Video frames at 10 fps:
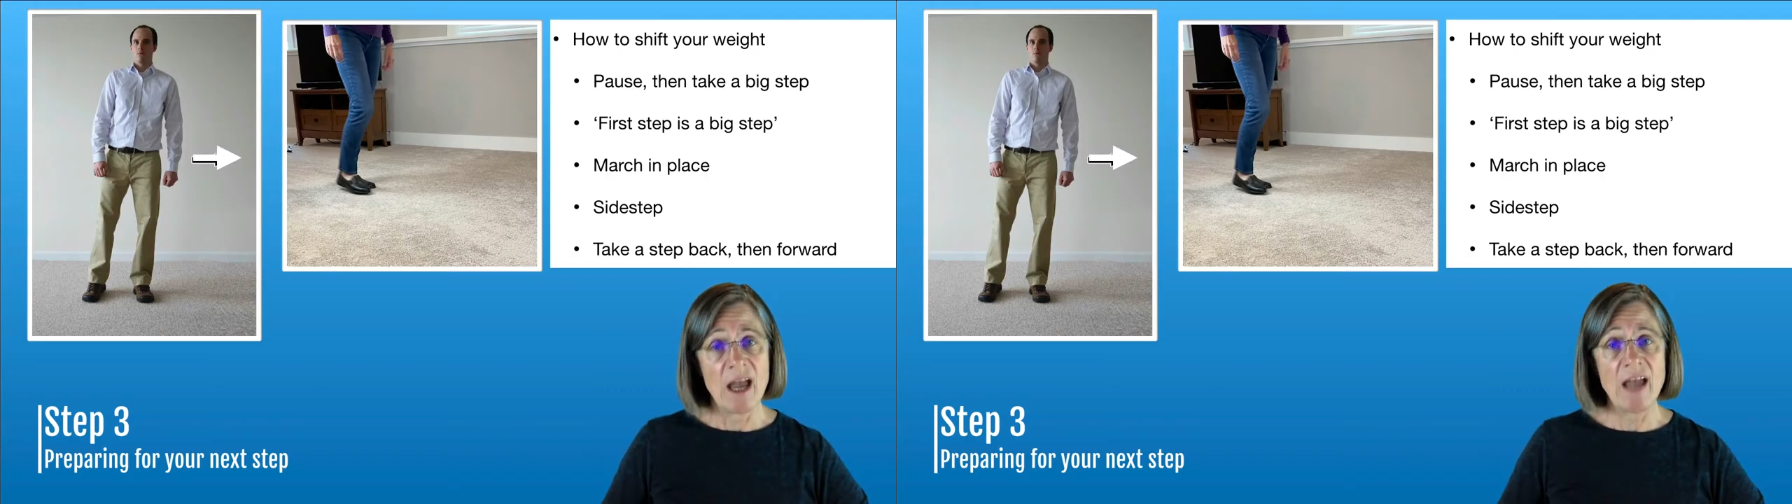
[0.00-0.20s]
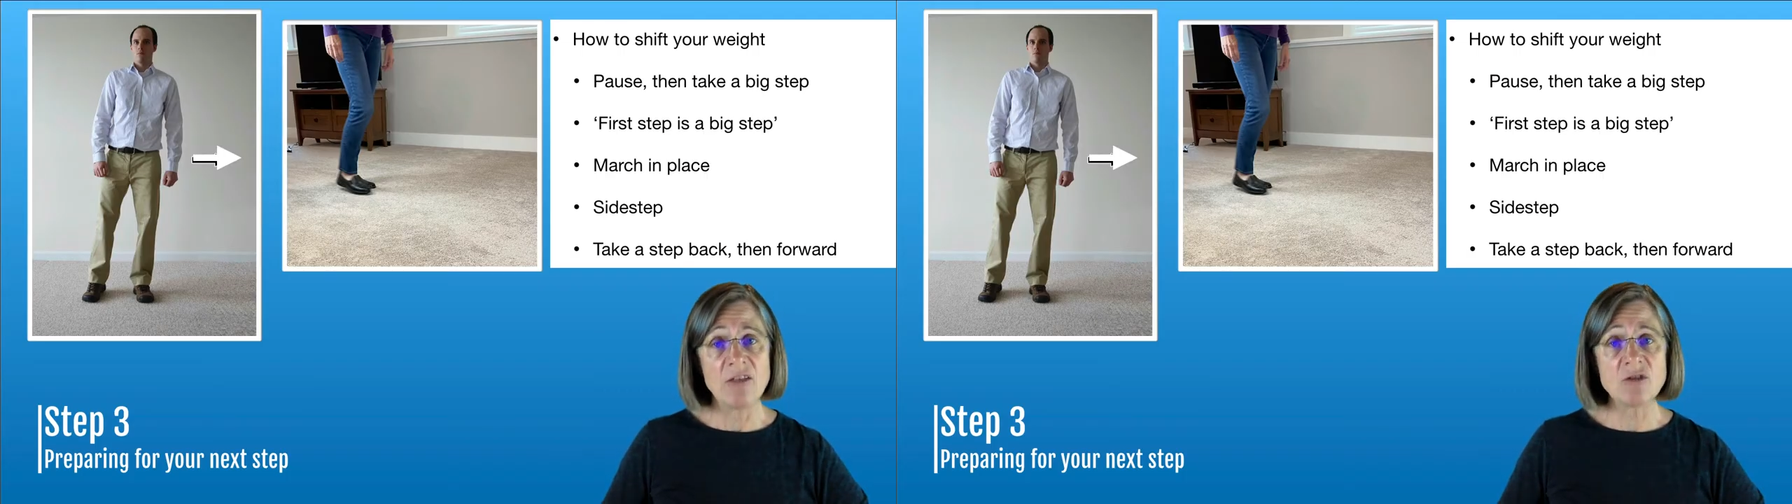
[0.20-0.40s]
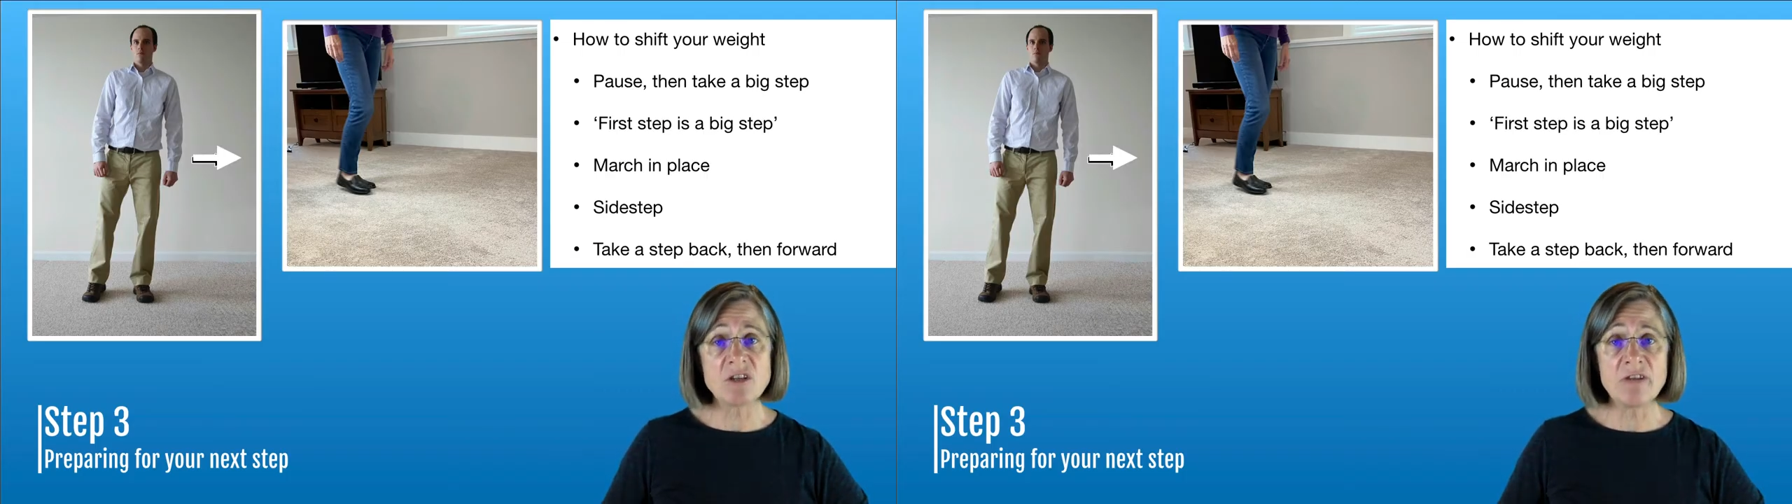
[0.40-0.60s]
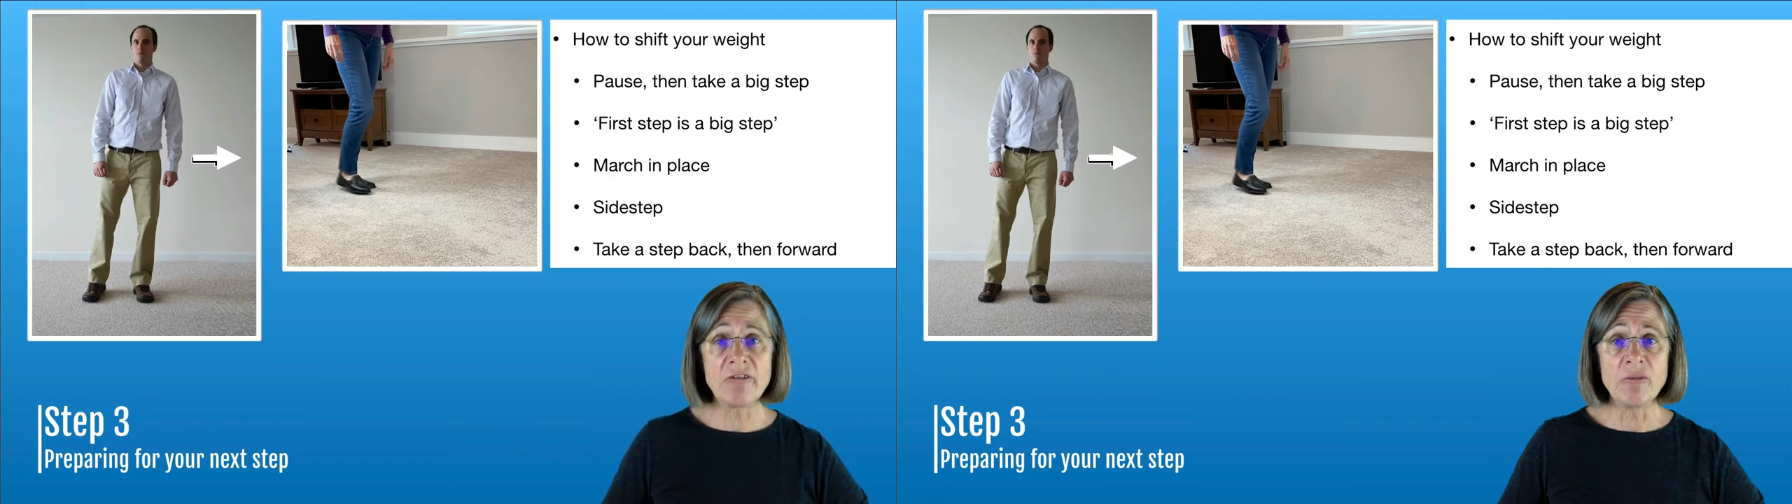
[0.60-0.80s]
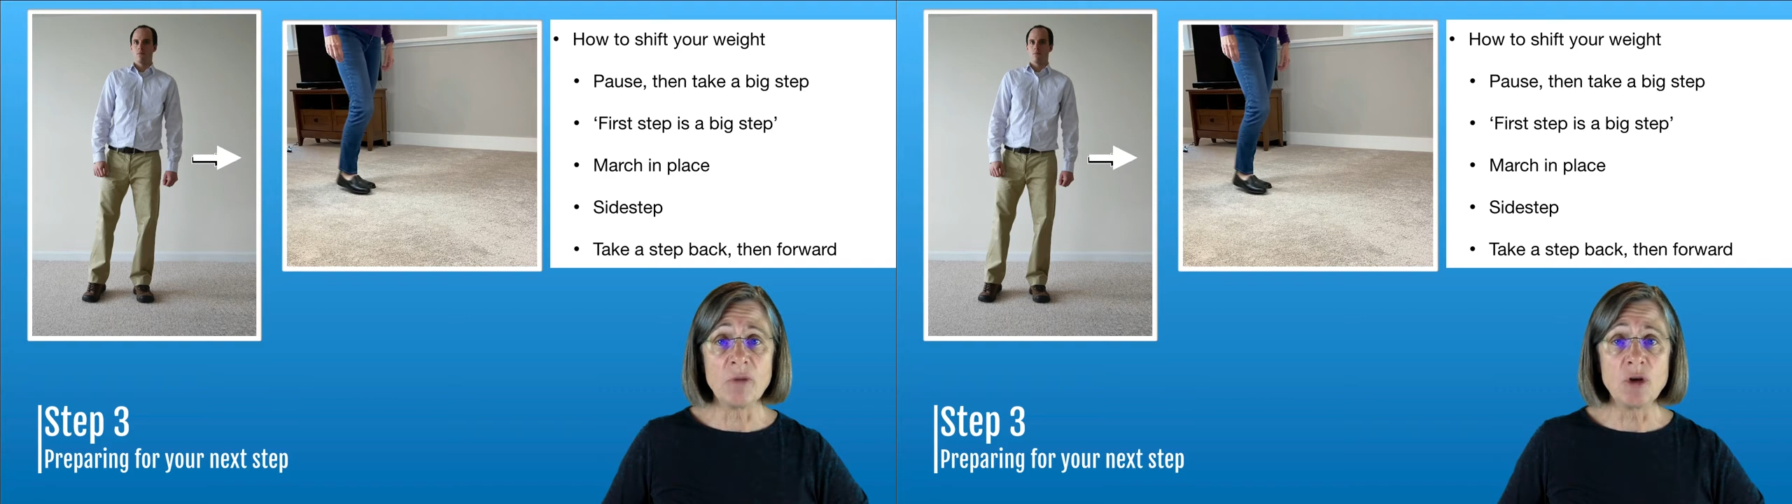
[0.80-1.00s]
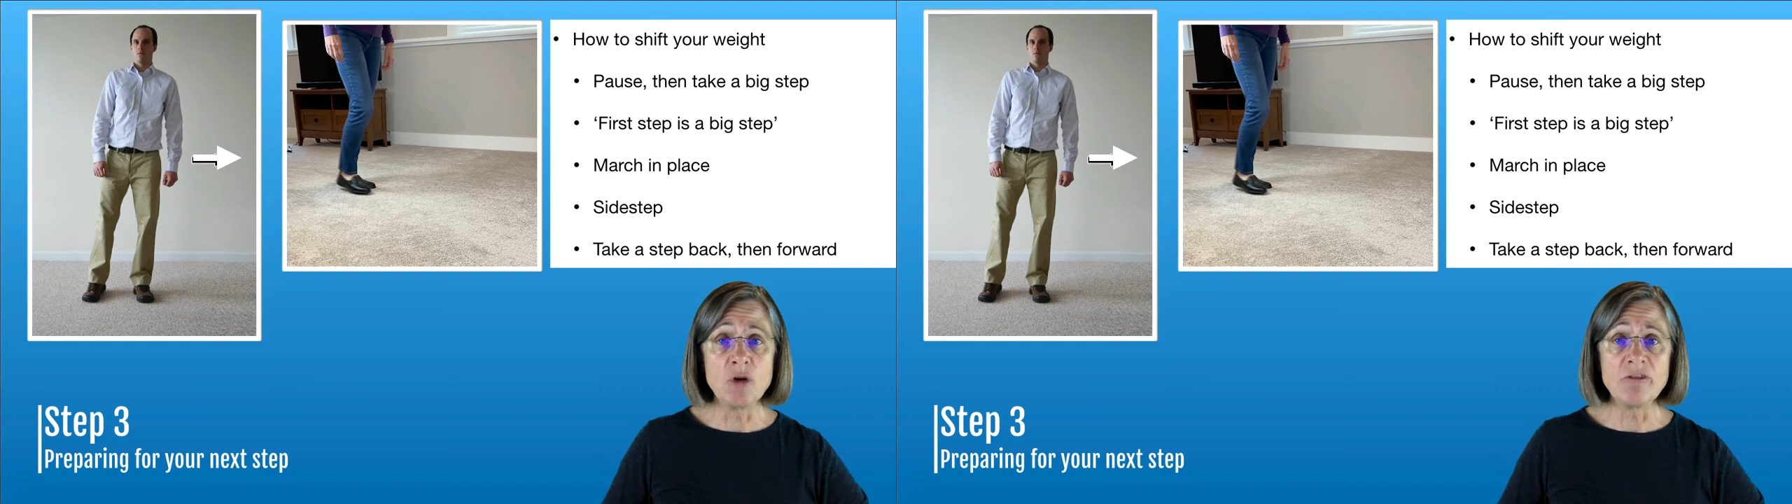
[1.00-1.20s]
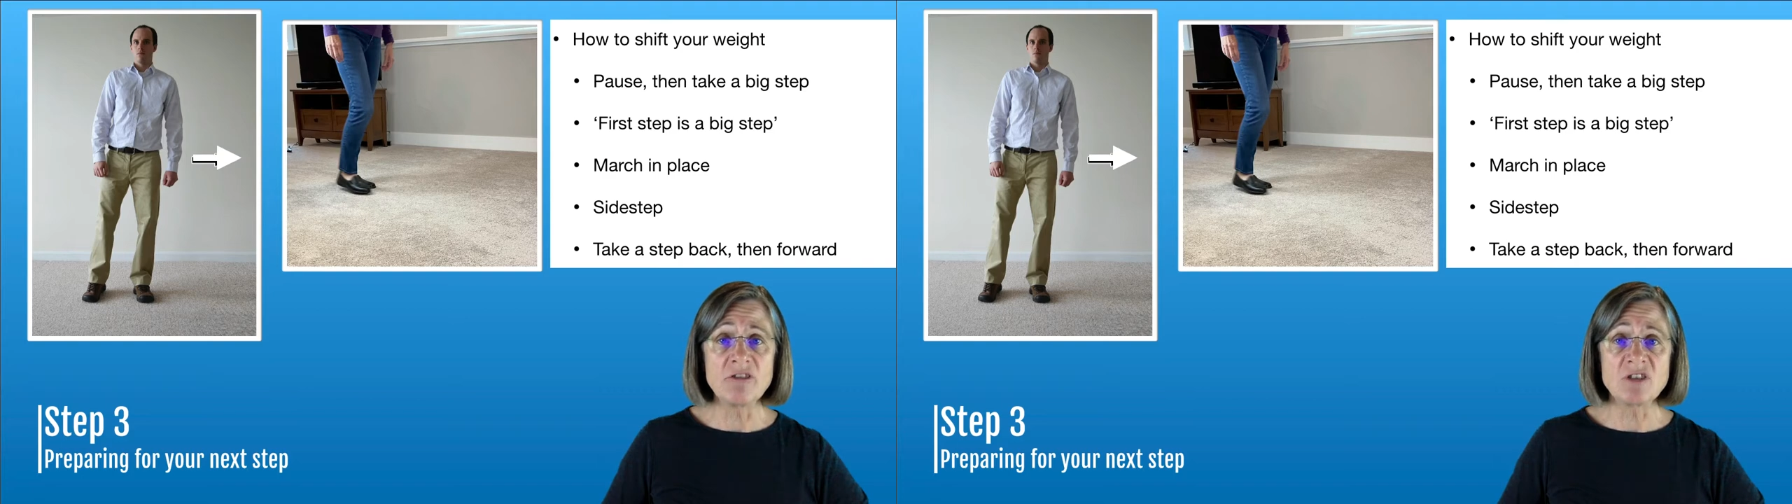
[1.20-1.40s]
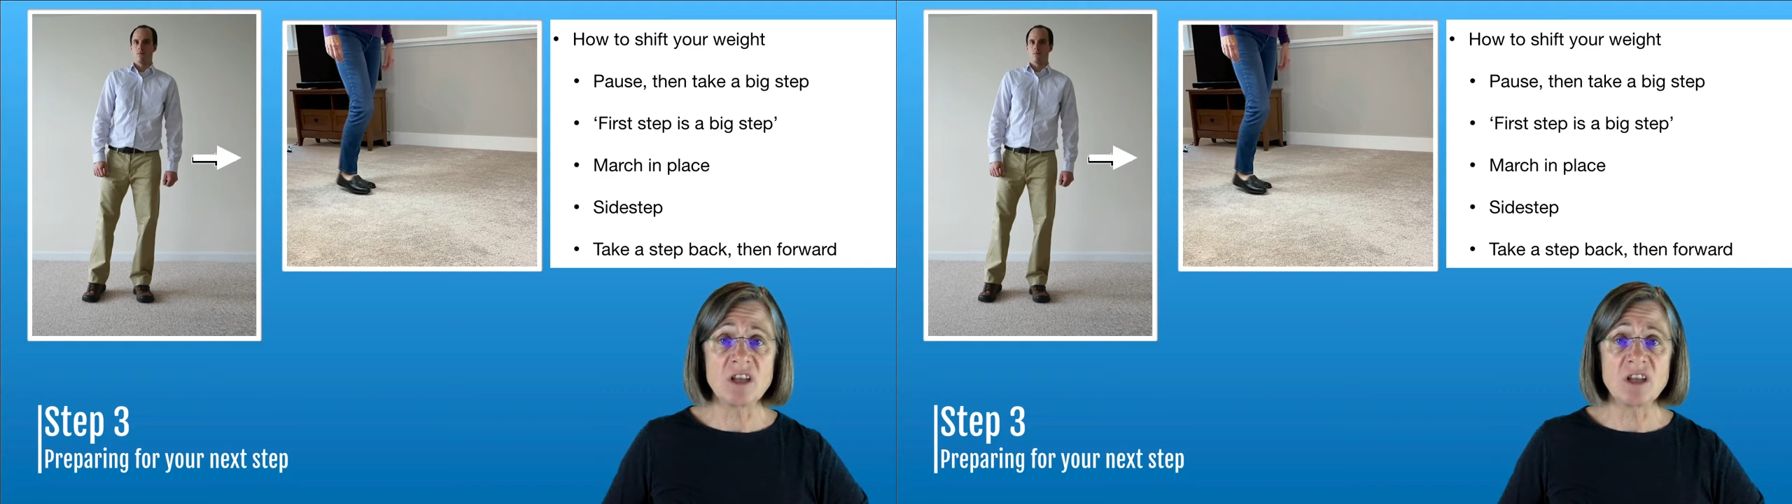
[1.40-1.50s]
And there's different maneuvers